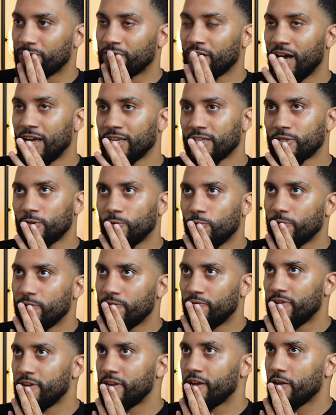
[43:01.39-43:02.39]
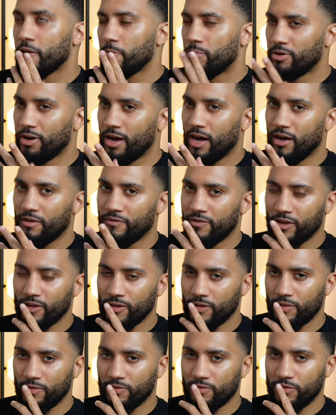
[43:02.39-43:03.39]
Like, so I saw the video you put out, I
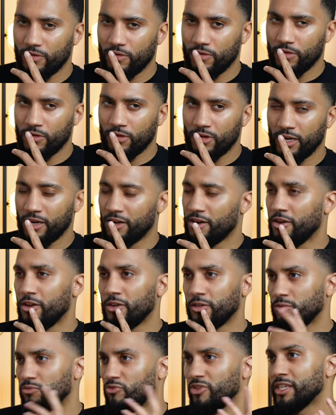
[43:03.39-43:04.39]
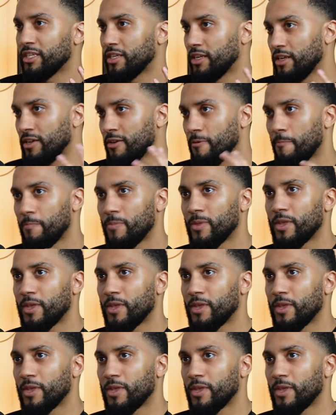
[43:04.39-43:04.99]
think recently,